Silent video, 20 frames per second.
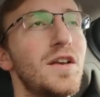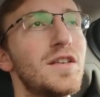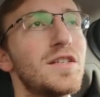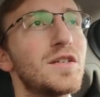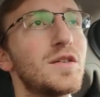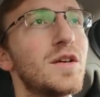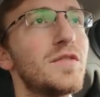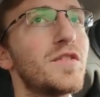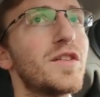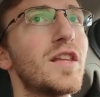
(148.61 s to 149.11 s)

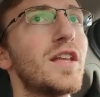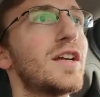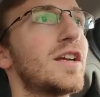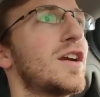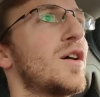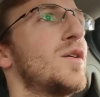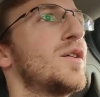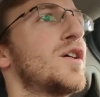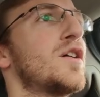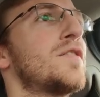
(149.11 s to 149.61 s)
So even
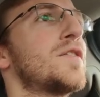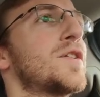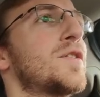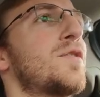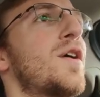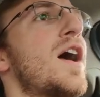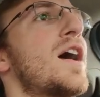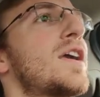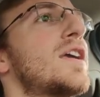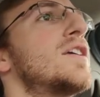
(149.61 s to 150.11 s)
going over the
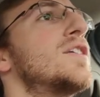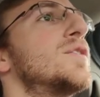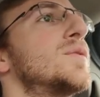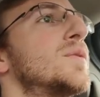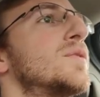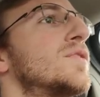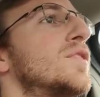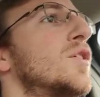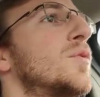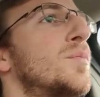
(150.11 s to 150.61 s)
Rockies
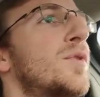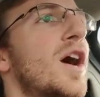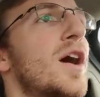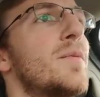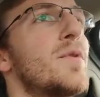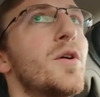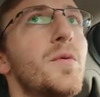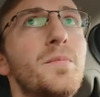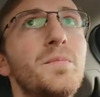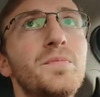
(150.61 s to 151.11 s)
was no
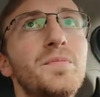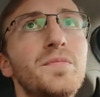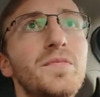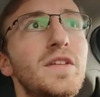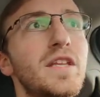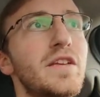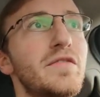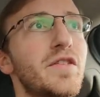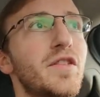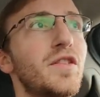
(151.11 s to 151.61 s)
problem,
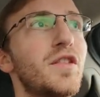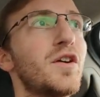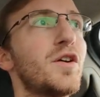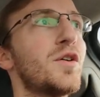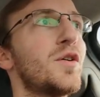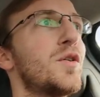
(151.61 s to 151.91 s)
even